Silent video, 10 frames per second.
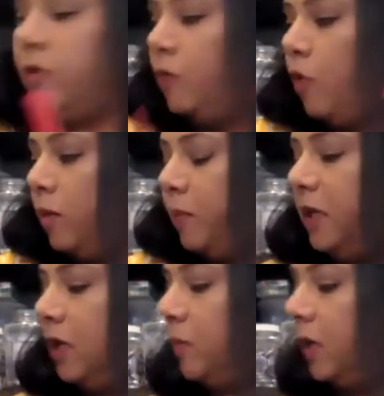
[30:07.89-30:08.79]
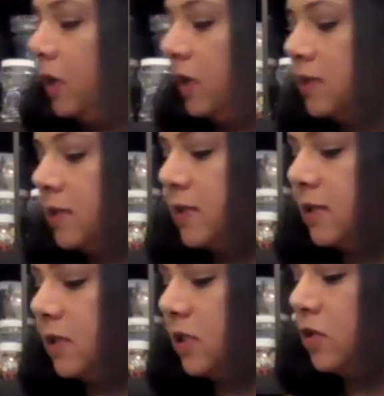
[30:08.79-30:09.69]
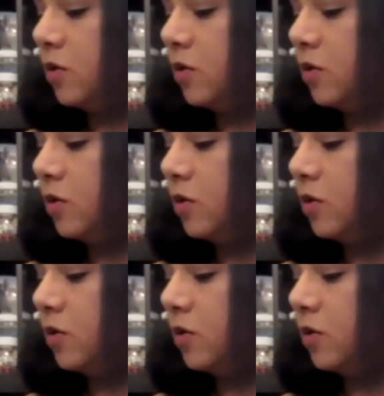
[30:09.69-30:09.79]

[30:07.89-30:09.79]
We want peanut butter consistency.